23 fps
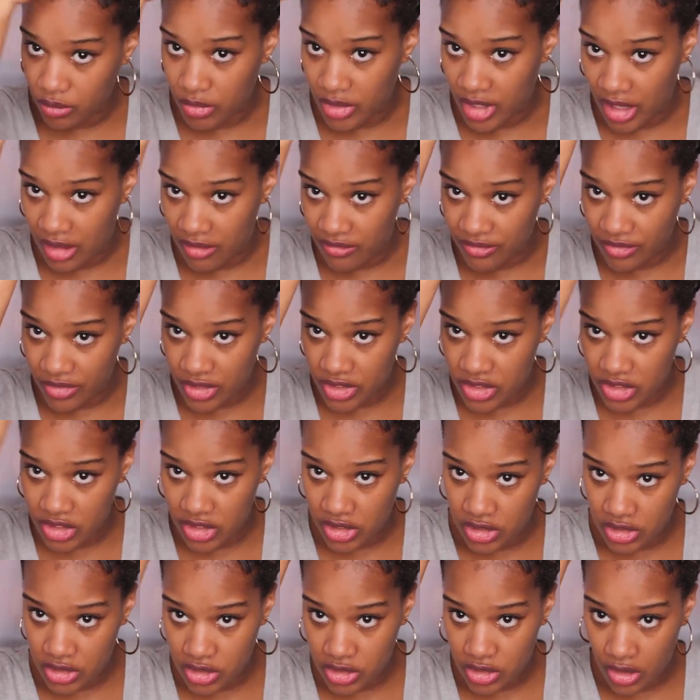when I first
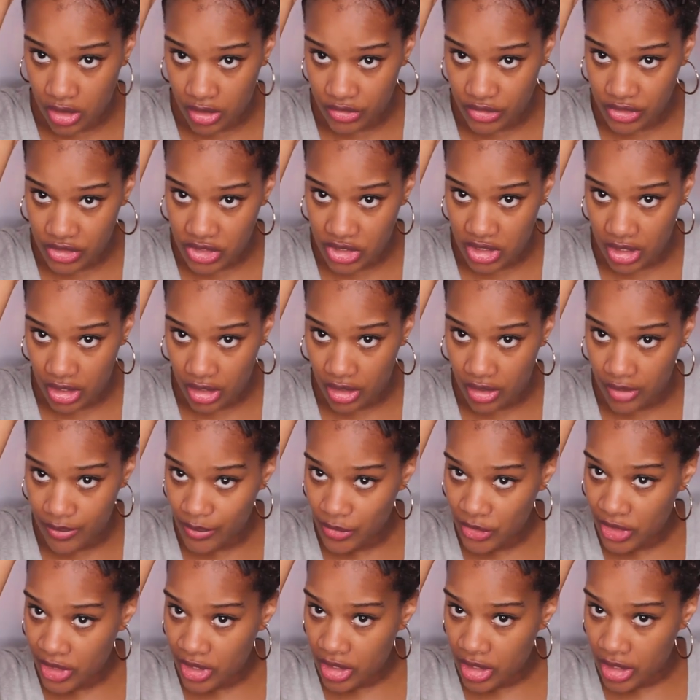installed this hair.
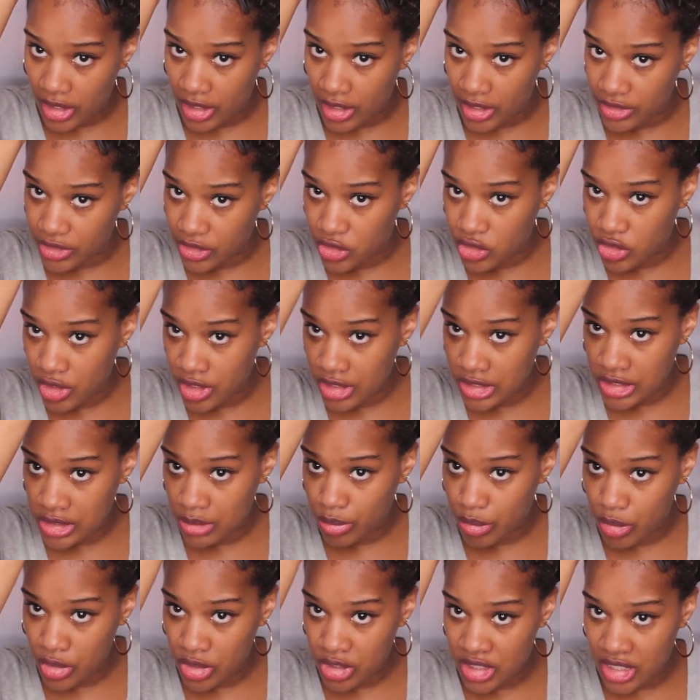Uh, the trick to
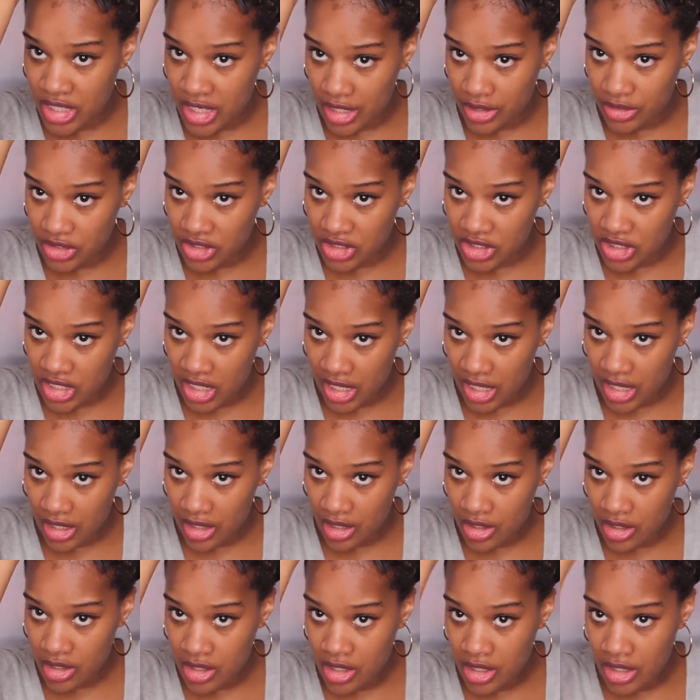pulling out this
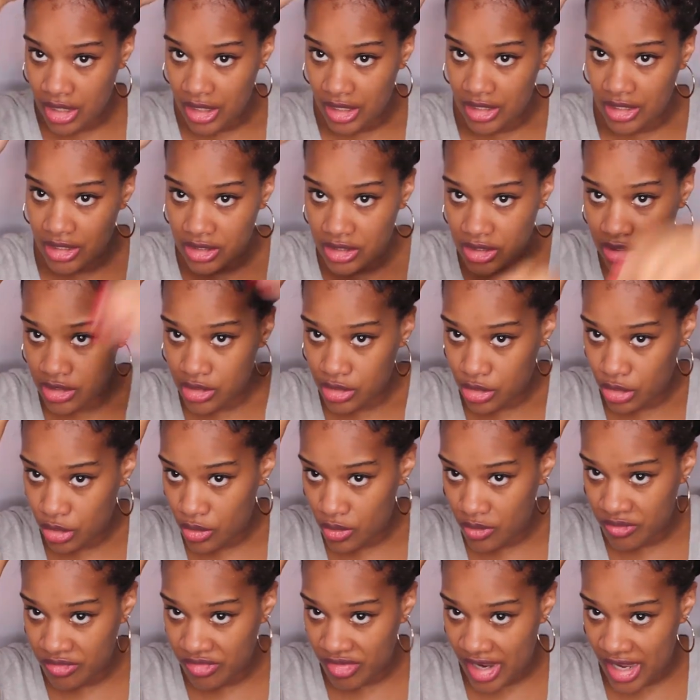hair is
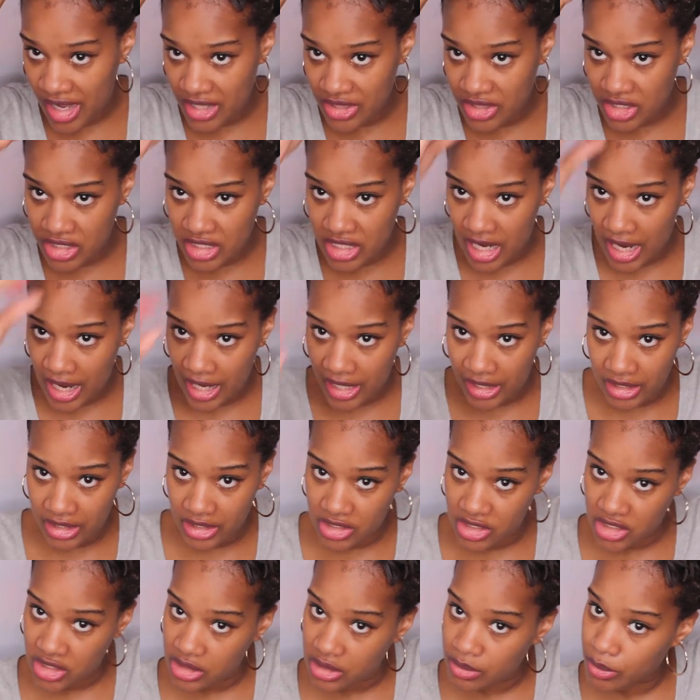to find the knot
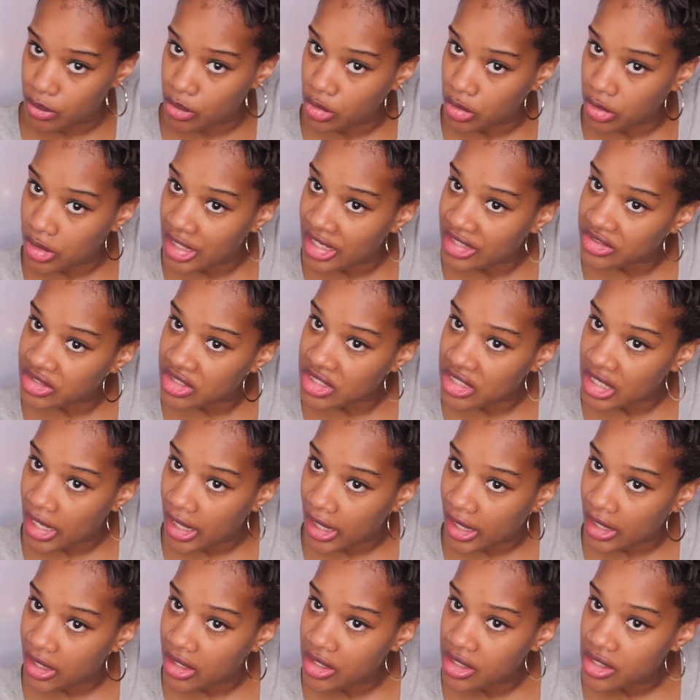and just pull at the
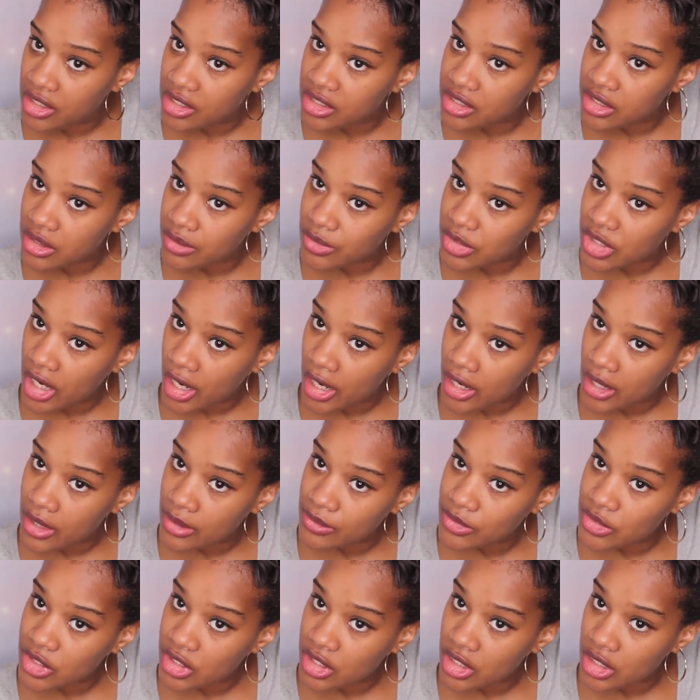knot.
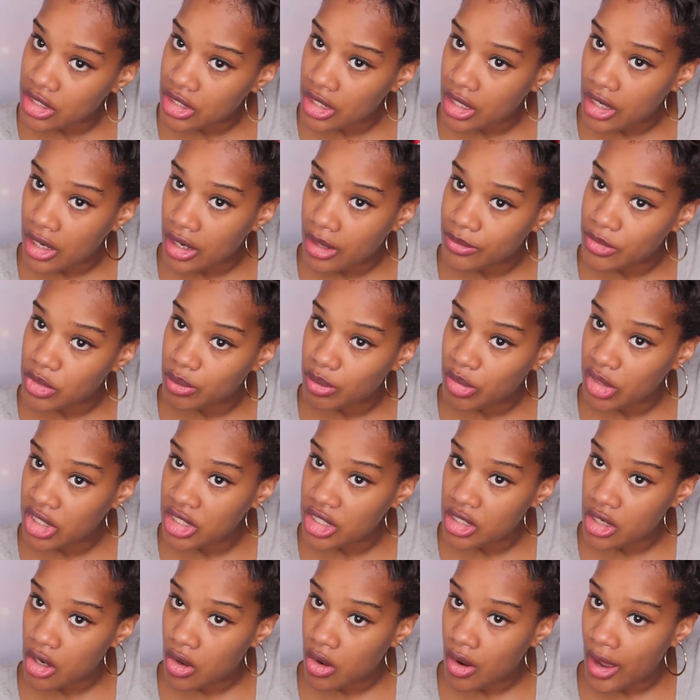Sometimes, uh,
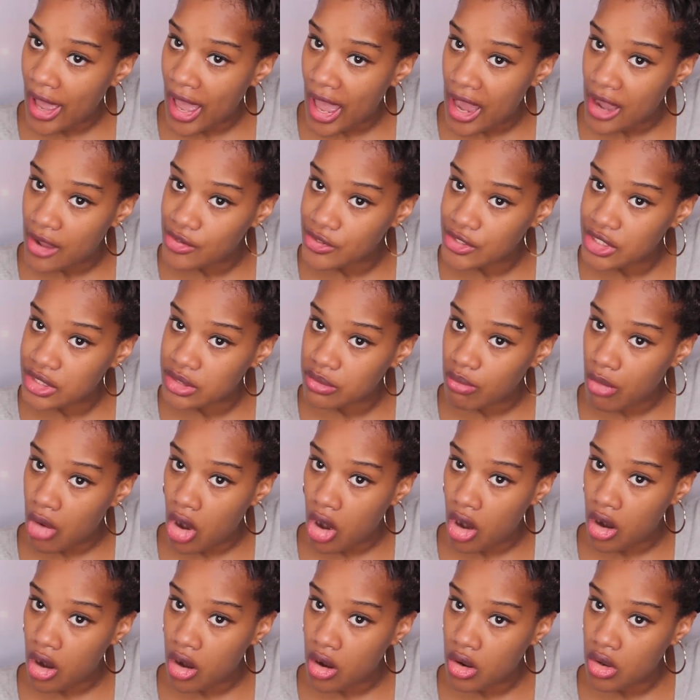depending on how
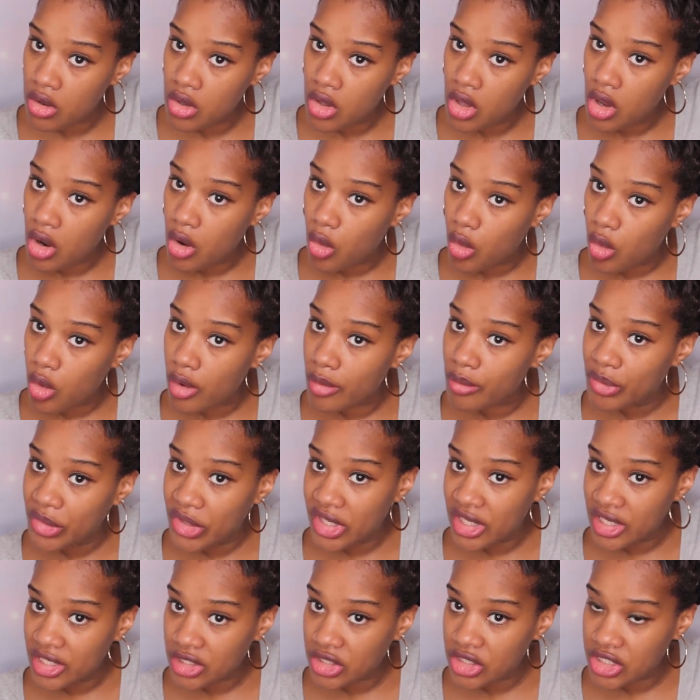small or
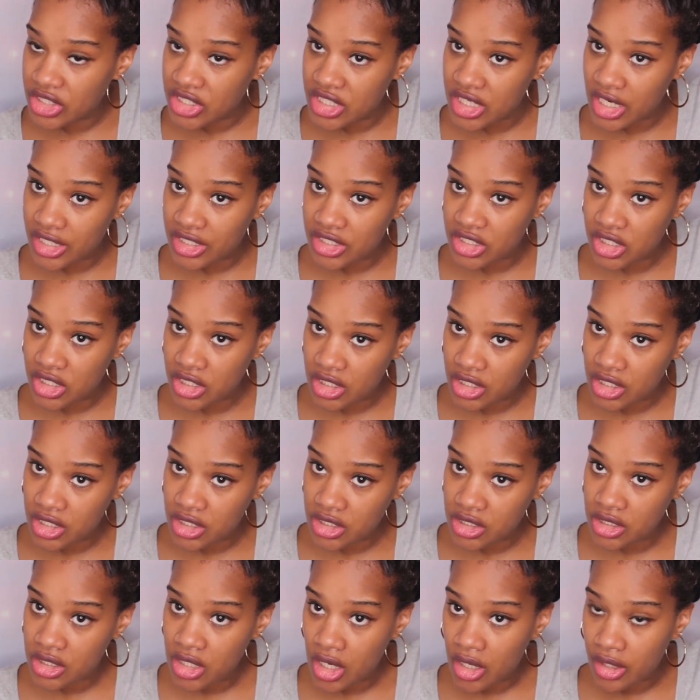big the section
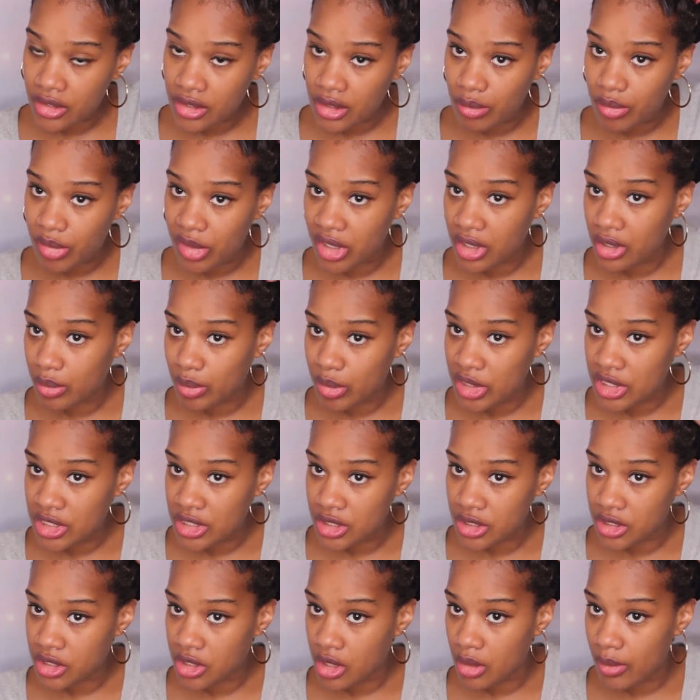is, the bigger
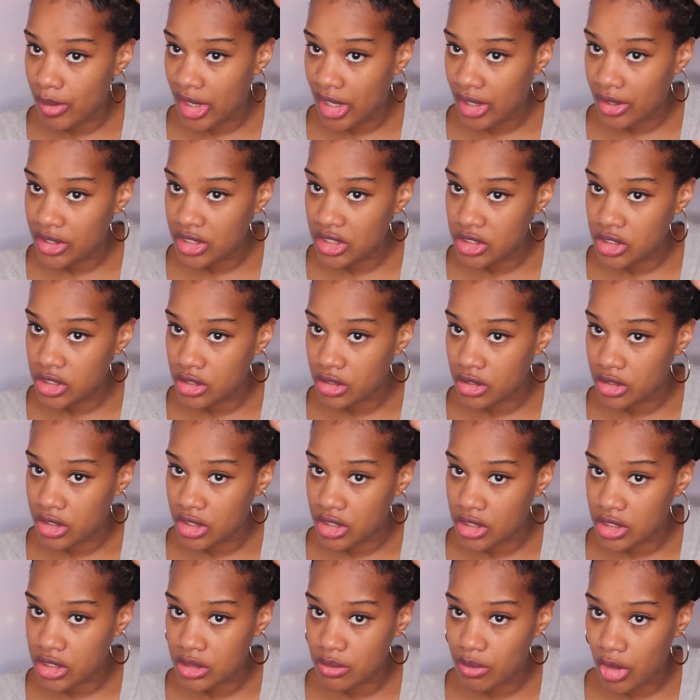pieces come out easier
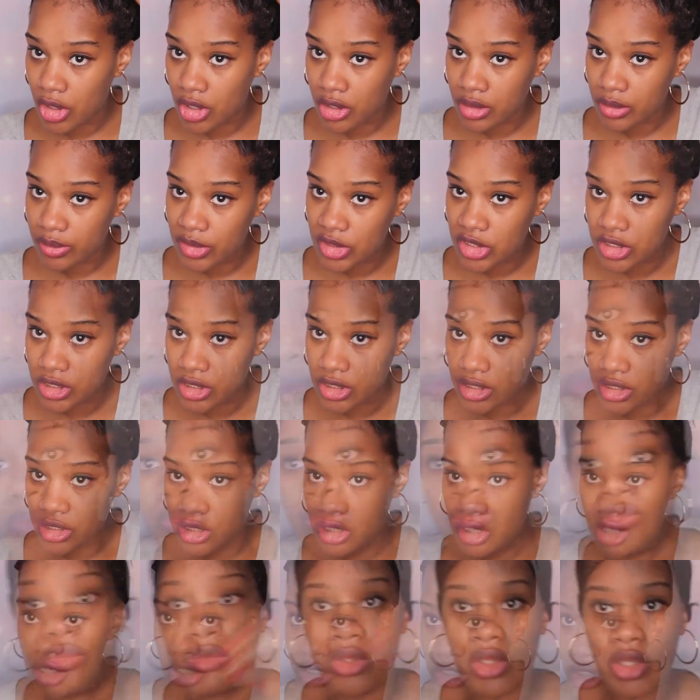than the smaller pieces.
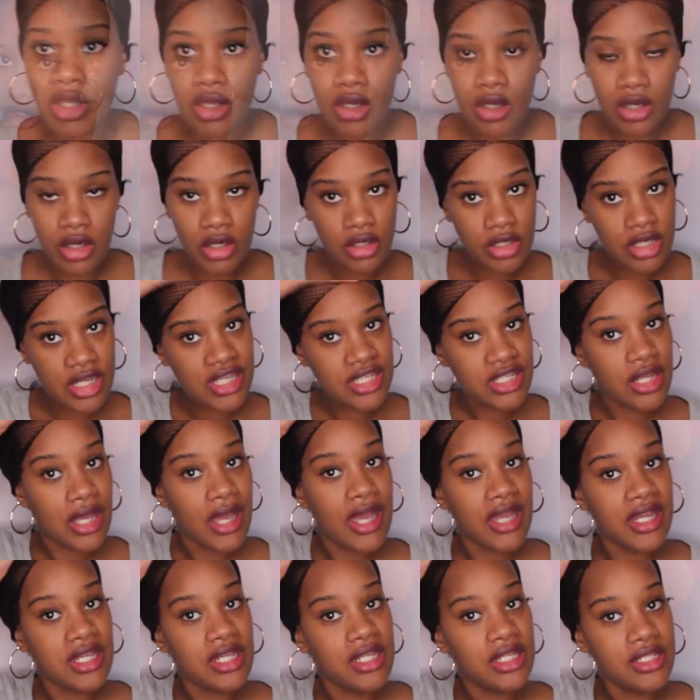Okay, so
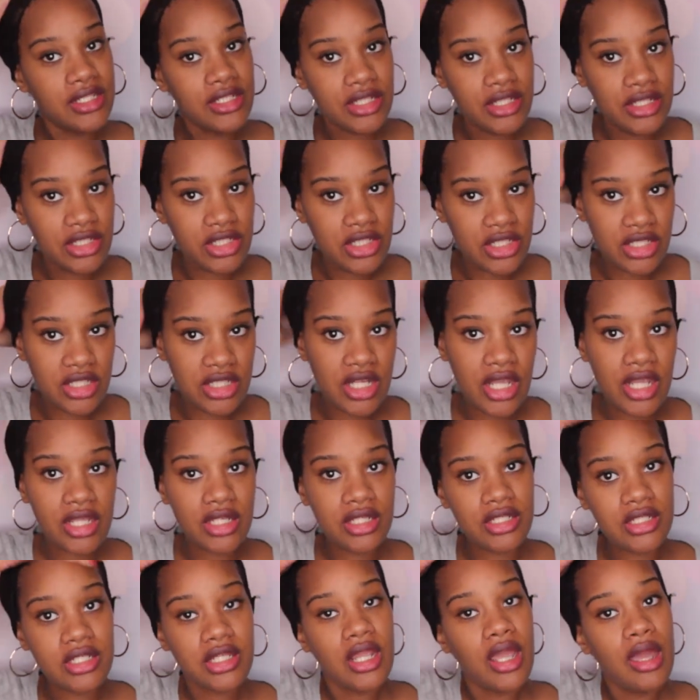I can easily just take
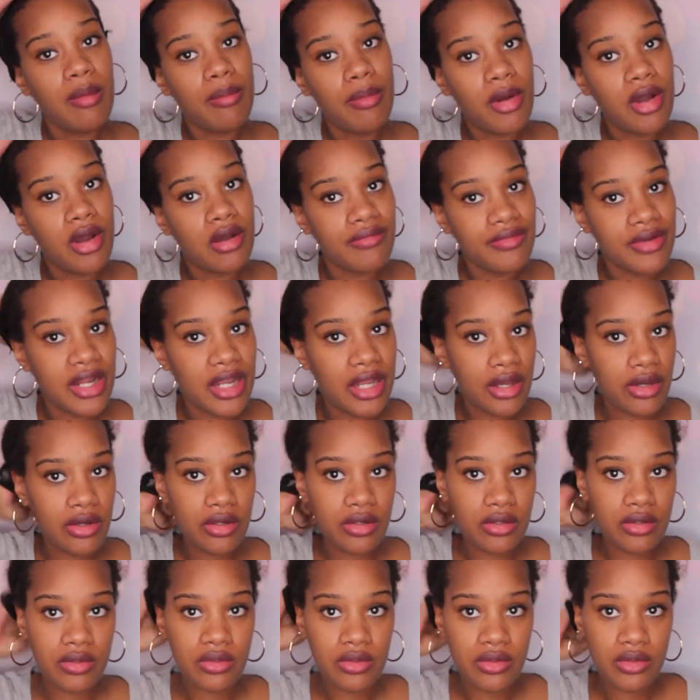this cap off
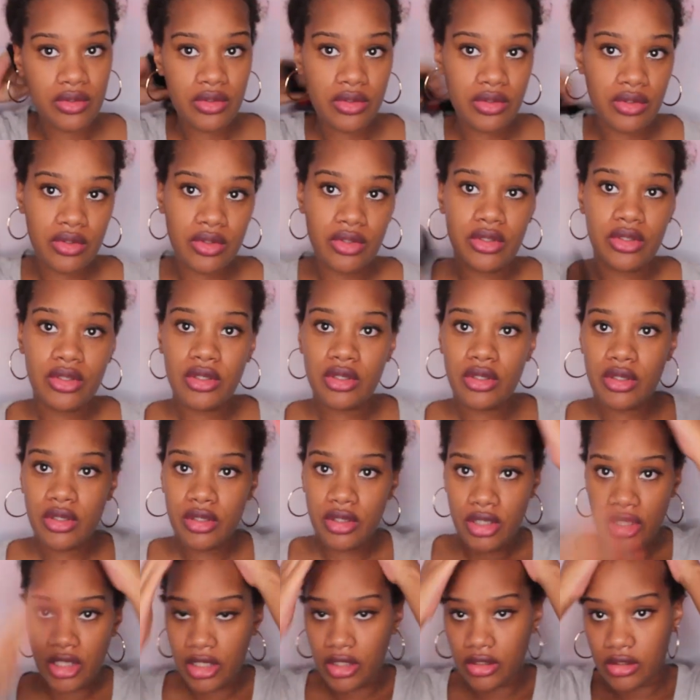now.
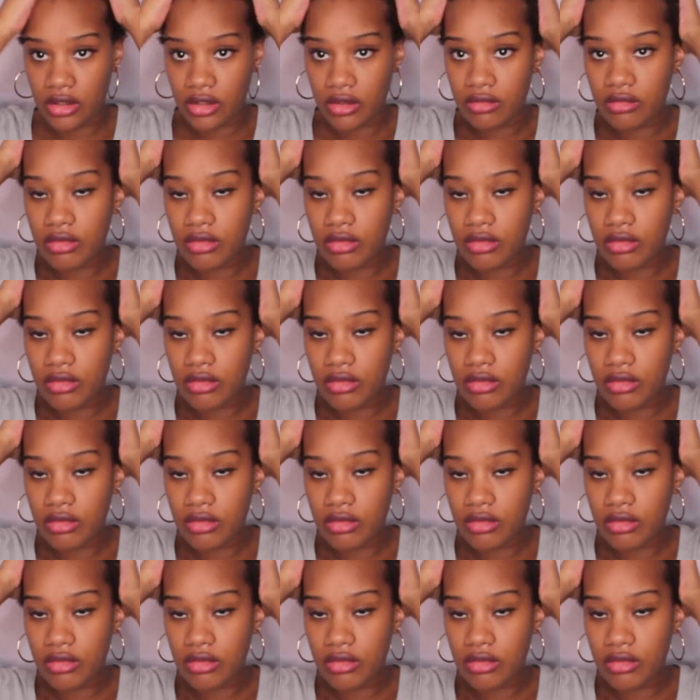Hair look